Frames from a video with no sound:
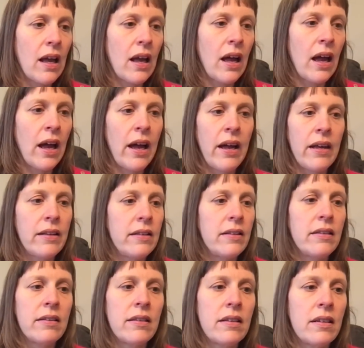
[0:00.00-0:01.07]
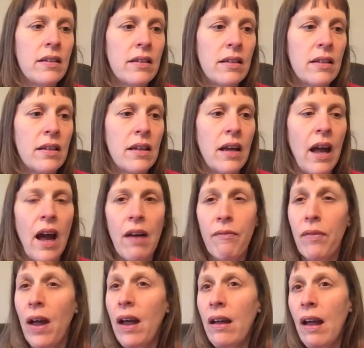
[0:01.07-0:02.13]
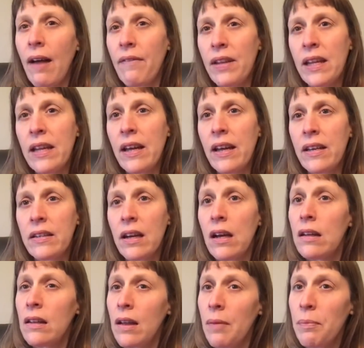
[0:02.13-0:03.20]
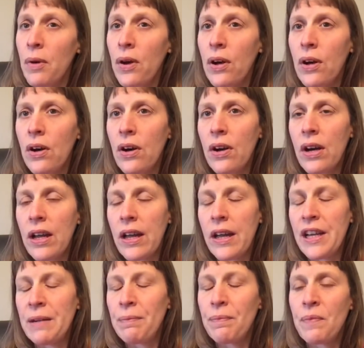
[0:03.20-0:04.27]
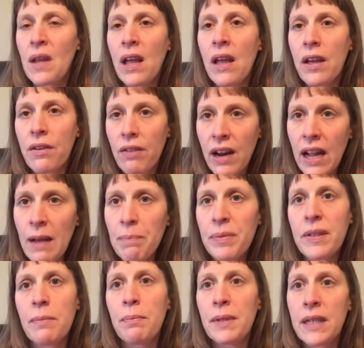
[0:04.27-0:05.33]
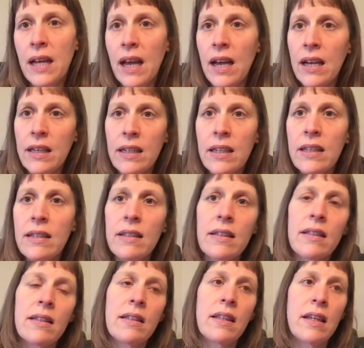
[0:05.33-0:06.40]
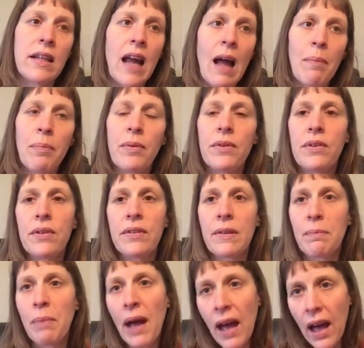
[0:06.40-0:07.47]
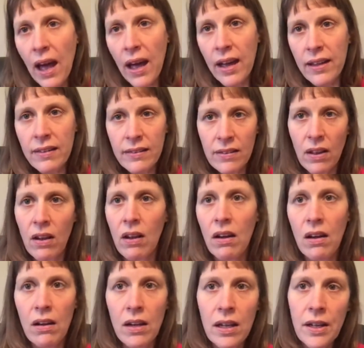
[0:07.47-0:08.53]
I've eaten a lot more grapes and bananas than apples and pears, or